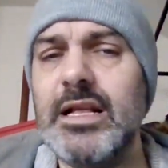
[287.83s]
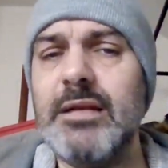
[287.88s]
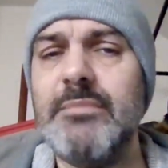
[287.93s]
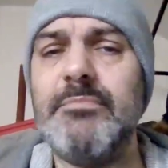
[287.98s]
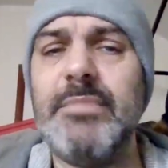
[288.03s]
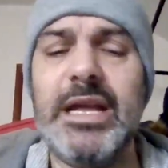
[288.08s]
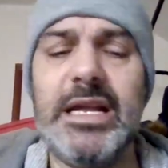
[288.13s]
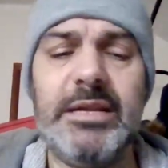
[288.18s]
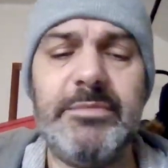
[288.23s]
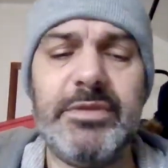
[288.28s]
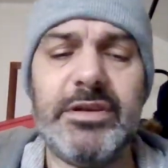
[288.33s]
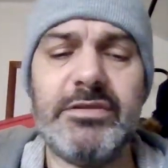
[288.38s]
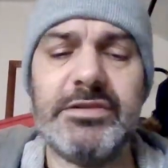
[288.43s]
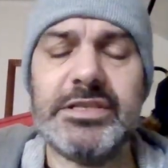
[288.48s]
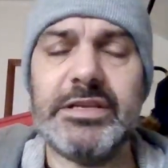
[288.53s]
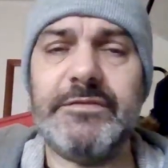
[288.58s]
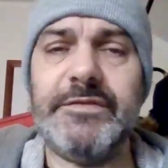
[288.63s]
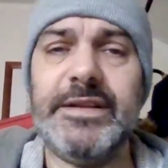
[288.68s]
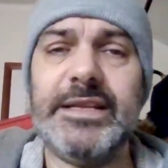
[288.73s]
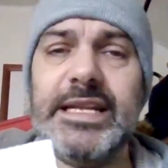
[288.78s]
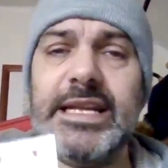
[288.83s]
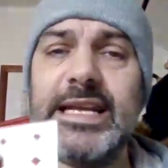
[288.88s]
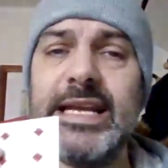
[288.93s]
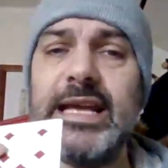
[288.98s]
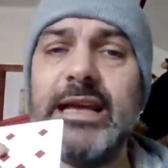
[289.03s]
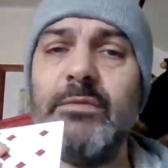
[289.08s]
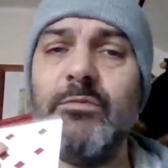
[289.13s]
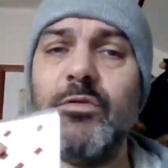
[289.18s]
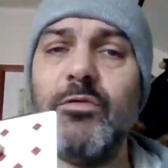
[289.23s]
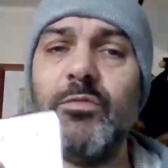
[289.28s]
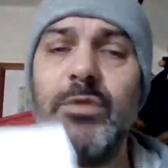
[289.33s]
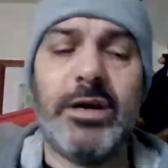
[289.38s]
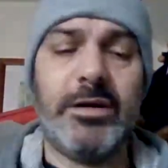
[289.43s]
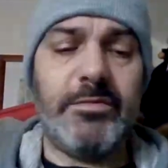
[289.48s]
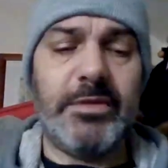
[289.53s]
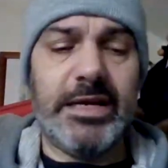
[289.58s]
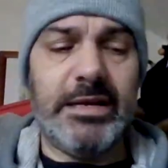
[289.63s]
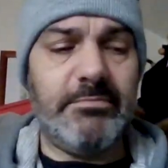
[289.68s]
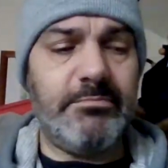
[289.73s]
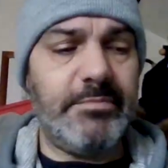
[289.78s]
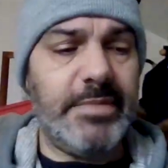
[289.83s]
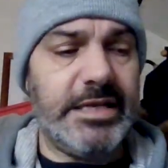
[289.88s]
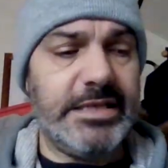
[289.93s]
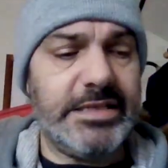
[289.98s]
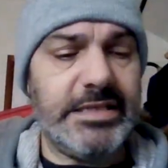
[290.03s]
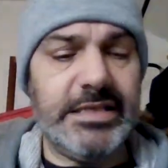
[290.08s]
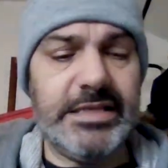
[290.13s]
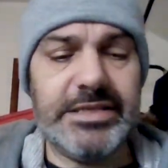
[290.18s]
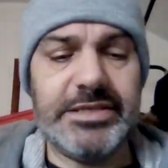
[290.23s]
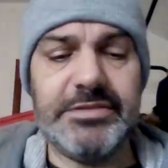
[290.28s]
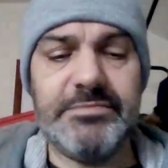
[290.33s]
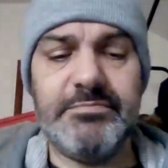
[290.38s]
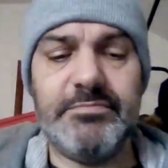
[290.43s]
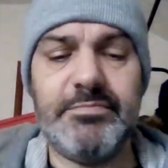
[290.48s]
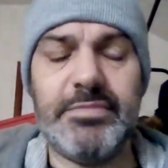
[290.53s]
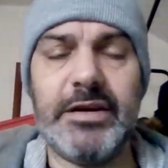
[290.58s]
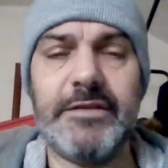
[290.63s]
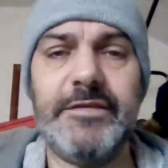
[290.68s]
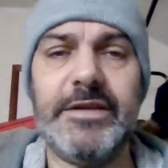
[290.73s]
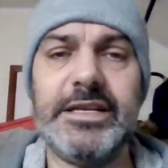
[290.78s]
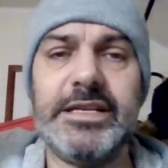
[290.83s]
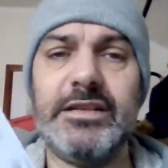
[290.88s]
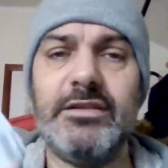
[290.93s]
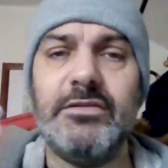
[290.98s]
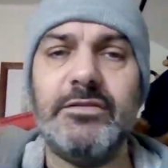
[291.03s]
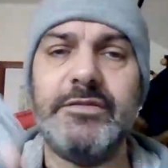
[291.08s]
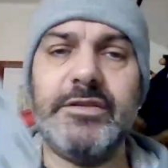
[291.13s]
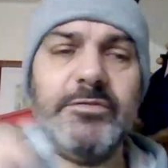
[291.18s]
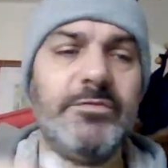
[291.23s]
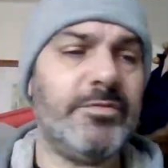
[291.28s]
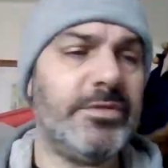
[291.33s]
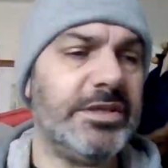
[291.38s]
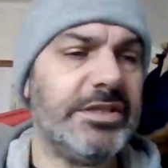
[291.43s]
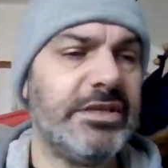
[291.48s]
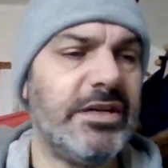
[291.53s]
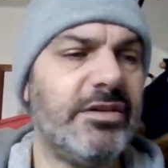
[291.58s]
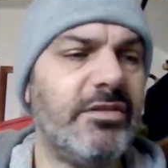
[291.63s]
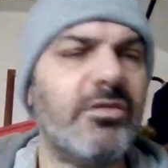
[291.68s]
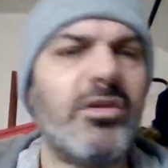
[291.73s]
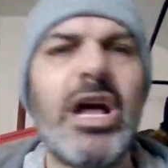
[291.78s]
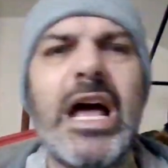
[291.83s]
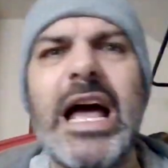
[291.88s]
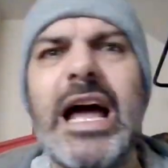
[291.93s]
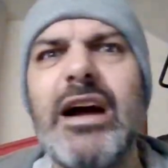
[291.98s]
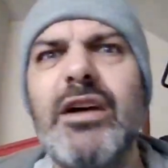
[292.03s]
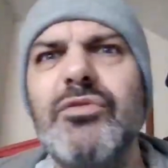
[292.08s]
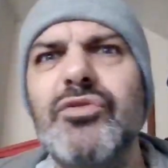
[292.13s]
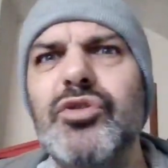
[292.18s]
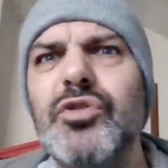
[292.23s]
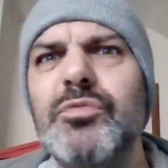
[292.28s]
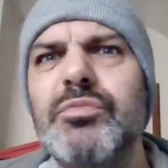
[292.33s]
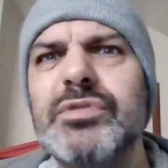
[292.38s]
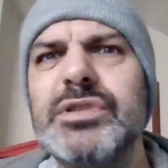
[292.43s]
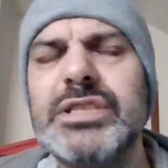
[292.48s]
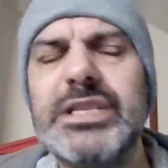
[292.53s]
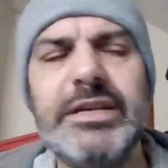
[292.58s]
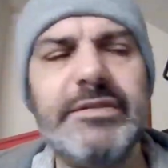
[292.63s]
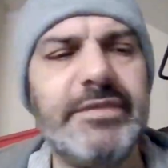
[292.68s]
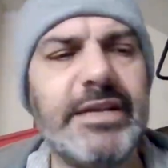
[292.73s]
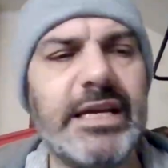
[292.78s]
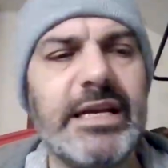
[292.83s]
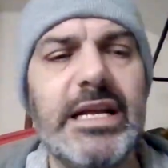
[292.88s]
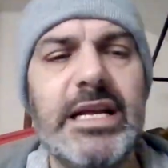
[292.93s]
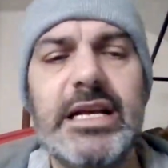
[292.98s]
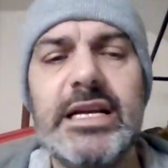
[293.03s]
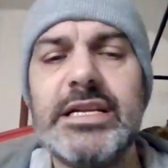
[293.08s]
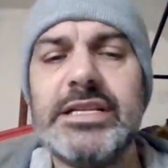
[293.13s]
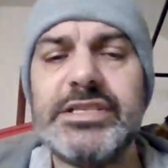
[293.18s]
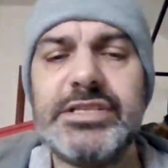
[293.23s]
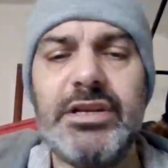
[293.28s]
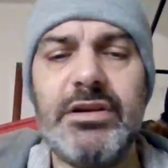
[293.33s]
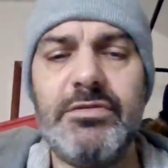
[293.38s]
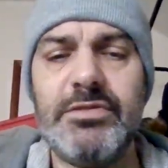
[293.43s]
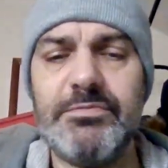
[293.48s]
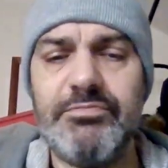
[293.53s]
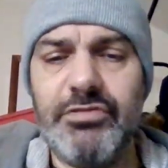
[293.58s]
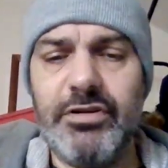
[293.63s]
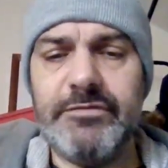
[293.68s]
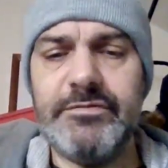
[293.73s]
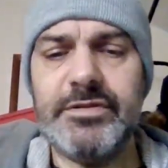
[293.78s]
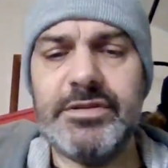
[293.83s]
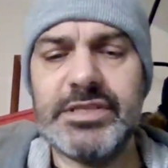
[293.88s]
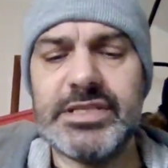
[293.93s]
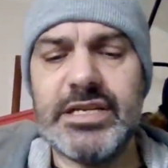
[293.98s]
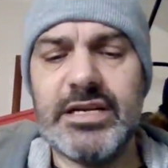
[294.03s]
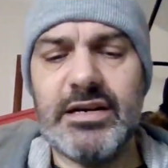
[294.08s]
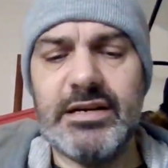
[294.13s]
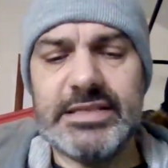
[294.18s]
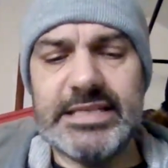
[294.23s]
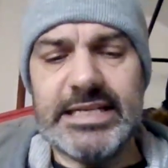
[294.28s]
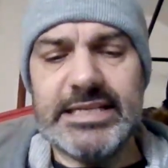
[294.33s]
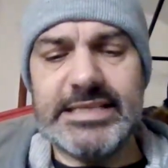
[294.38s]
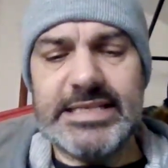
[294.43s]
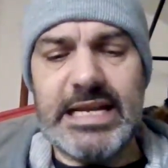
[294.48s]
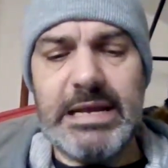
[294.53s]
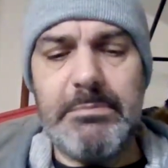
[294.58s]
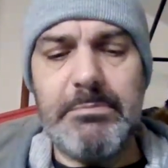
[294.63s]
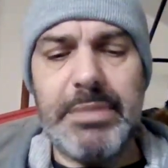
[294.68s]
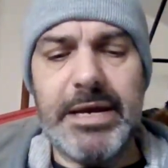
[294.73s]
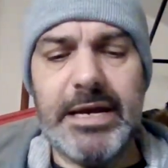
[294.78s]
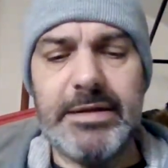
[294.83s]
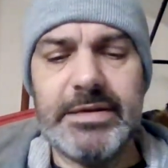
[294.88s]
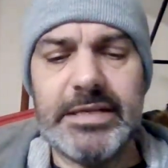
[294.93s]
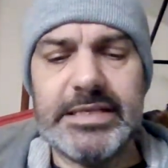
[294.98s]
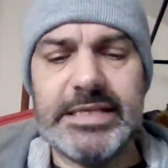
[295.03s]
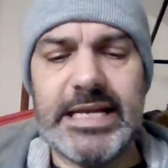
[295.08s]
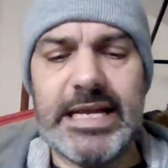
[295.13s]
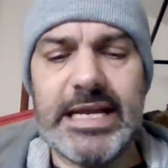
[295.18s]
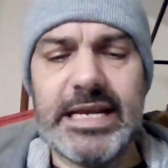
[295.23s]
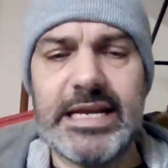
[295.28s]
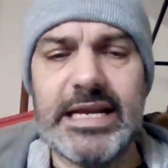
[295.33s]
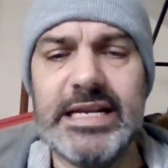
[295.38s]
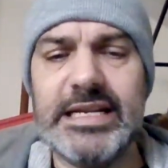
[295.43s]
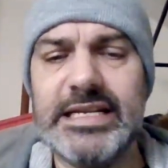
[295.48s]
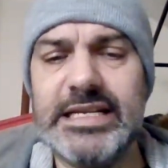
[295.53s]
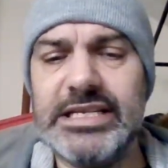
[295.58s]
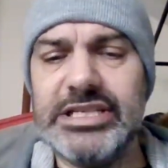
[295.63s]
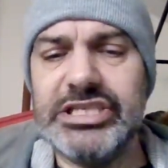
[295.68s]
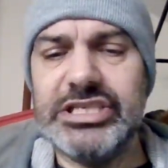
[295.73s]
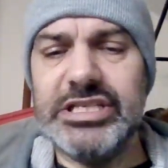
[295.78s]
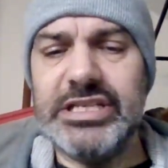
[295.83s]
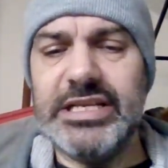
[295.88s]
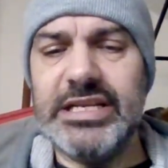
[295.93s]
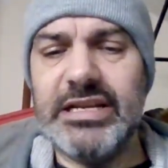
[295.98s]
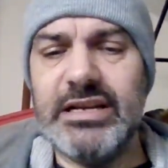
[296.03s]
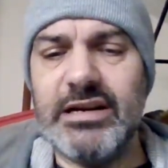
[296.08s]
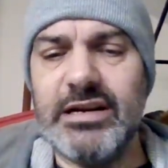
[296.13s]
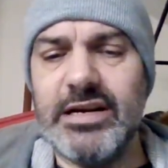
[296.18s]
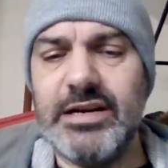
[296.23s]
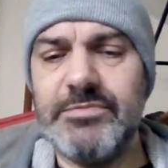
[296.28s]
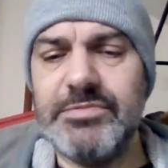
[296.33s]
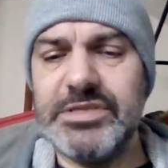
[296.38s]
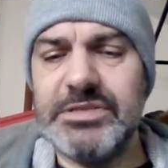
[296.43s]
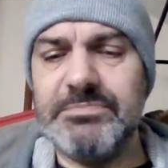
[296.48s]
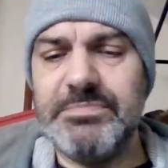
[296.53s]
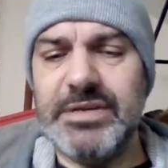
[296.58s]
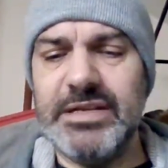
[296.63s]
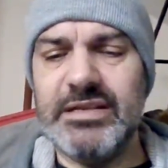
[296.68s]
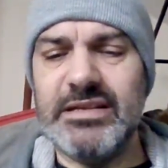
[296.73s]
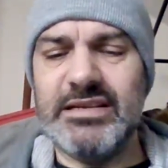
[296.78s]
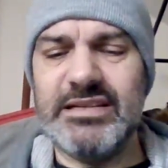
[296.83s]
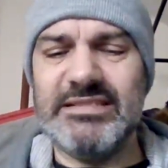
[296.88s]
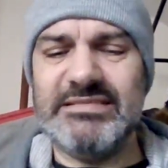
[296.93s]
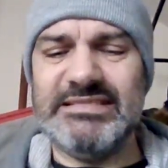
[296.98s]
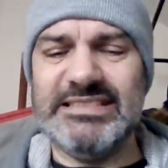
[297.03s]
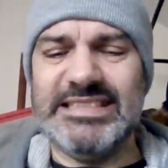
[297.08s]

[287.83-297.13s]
mainly because I think they can work well in Mentalism, but I think a lot of it will design on how you perceive that. So the Providence cards at £10 a deck, initially I was a bit like,